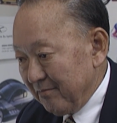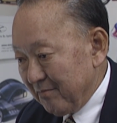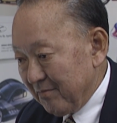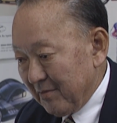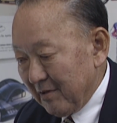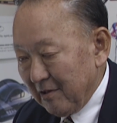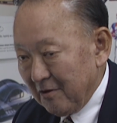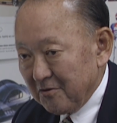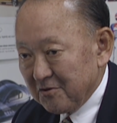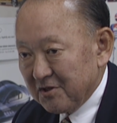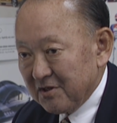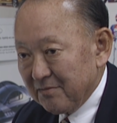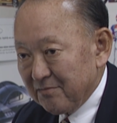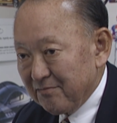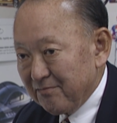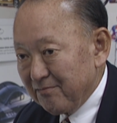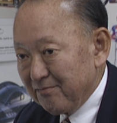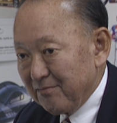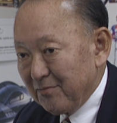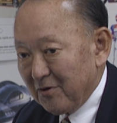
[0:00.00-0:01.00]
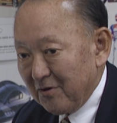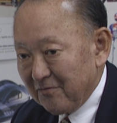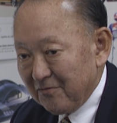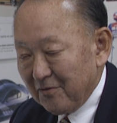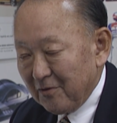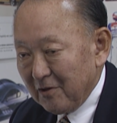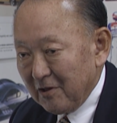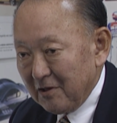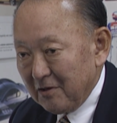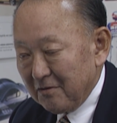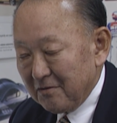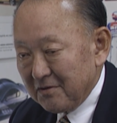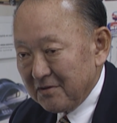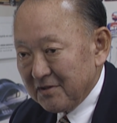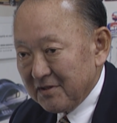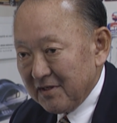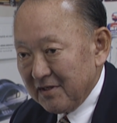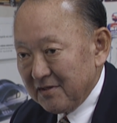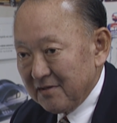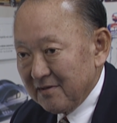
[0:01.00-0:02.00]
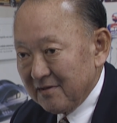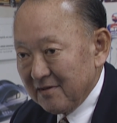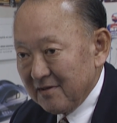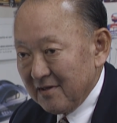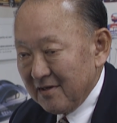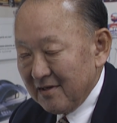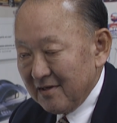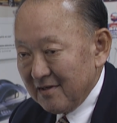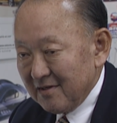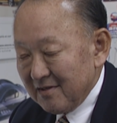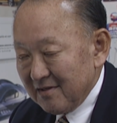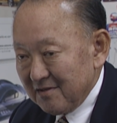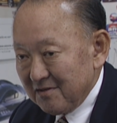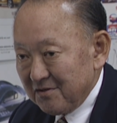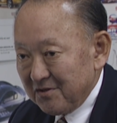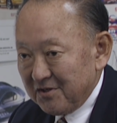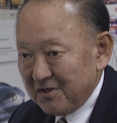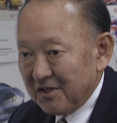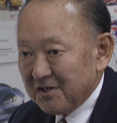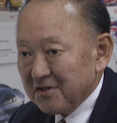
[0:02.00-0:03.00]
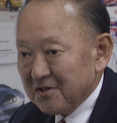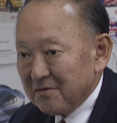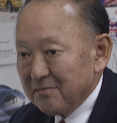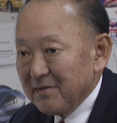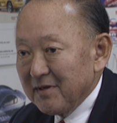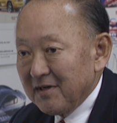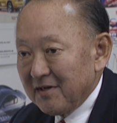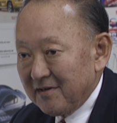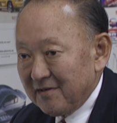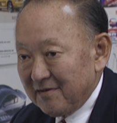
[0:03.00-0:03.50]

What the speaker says: Closed the portfolio and said, just a minute,